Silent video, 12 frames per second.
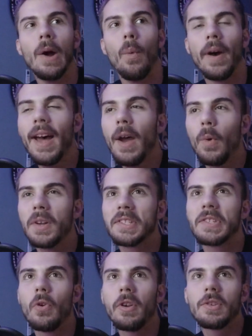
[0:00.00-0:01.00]
When I
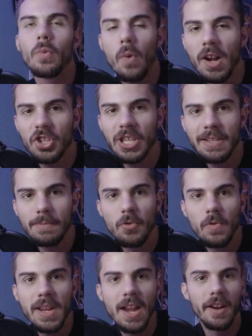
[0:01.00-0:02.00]
was going to watch this
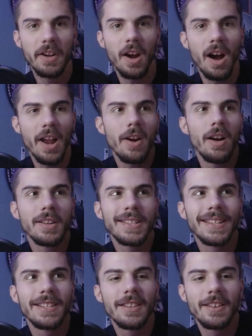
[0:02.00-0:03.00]
movie, I
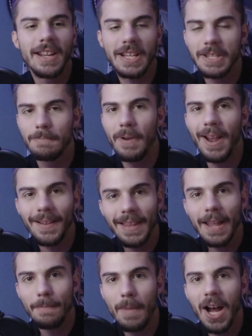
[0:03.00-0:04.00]
honestly didn't expect
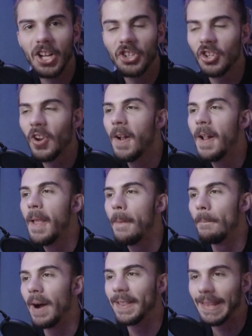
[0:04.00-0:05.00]
that much,
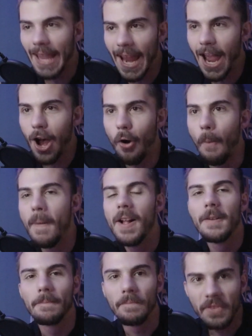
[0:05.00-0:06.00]
but damn,
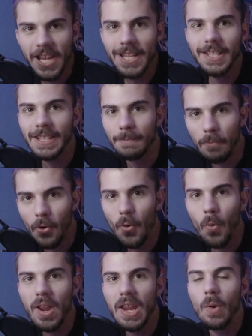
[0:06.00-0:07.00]
this
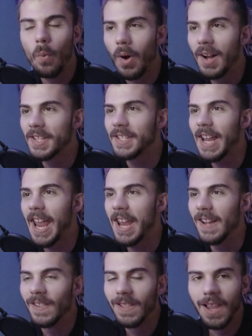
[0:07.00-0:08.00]
movie was
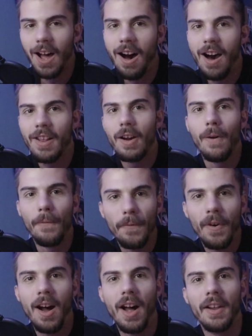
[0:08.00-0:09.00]
a lot of
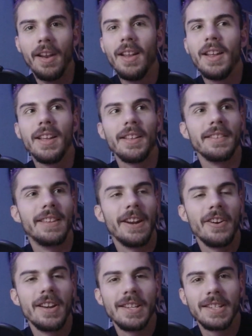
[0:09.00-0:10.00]
fun.
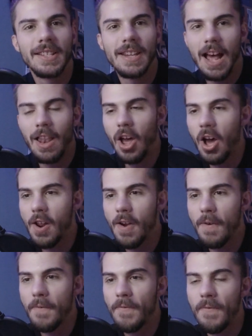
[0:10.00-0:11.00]
There is a lot
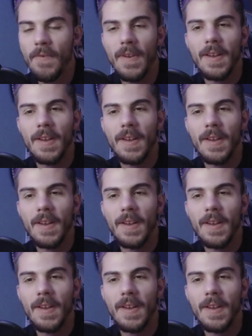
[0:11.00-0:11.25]
of